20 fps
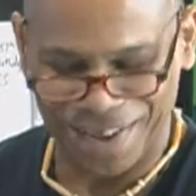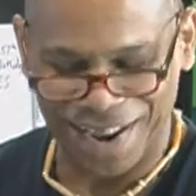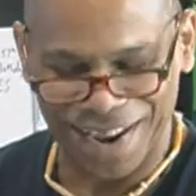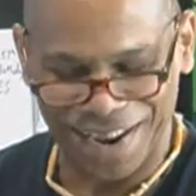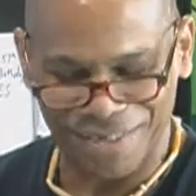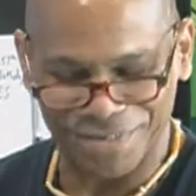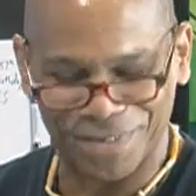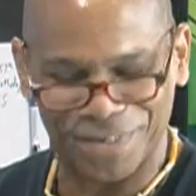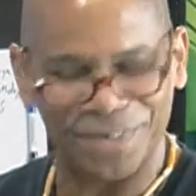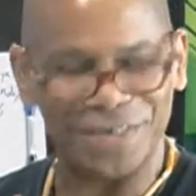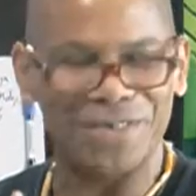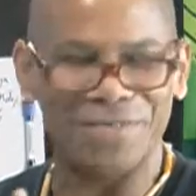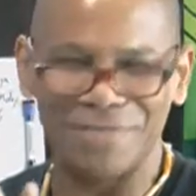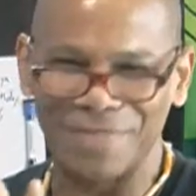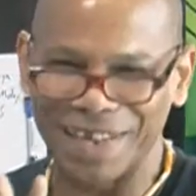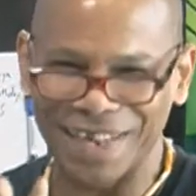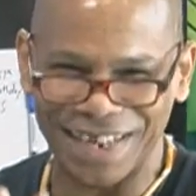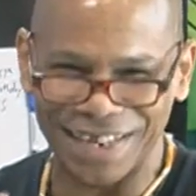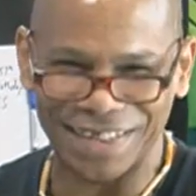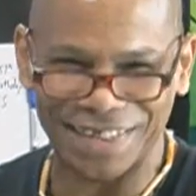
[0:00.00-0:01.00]
I have so
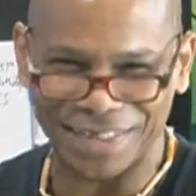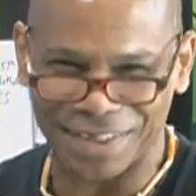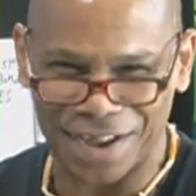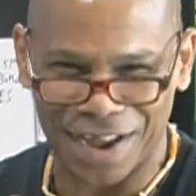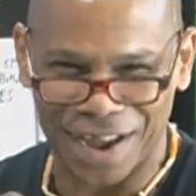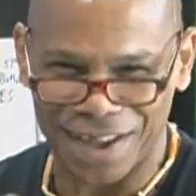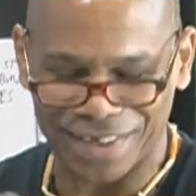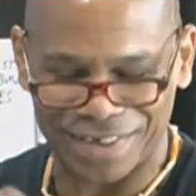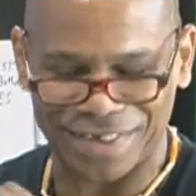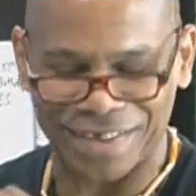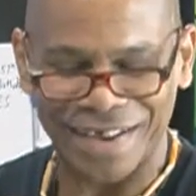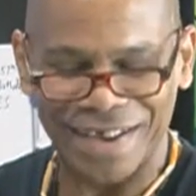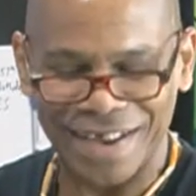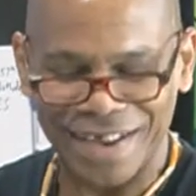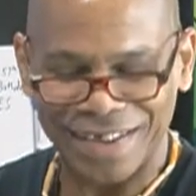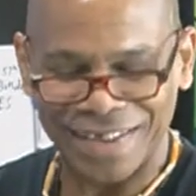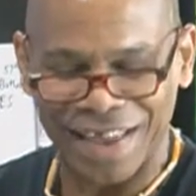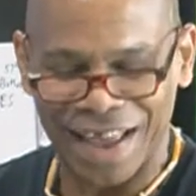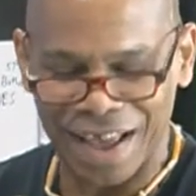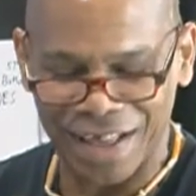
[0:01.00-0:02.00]
many thoughts
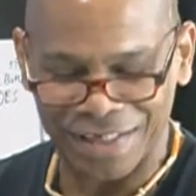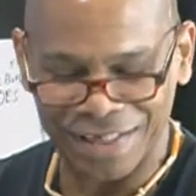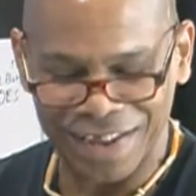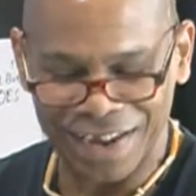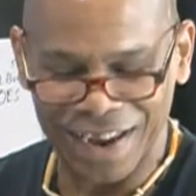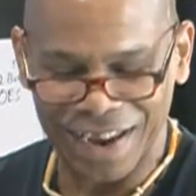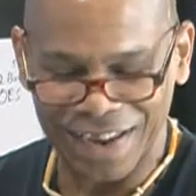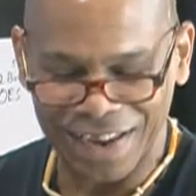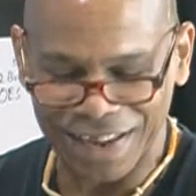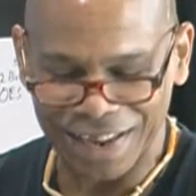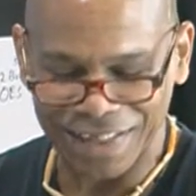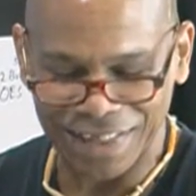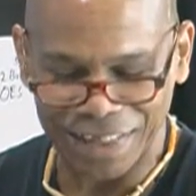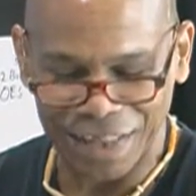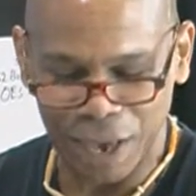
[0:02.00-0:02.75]
now that I hit